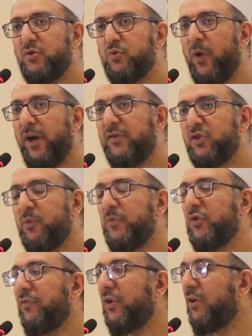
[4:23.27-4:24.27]
why is so
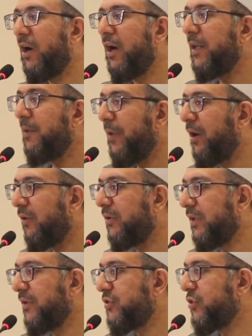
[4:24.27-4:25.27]
much of the Quran
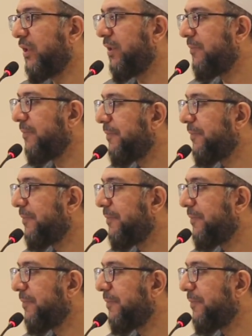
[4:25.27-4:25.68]
about history,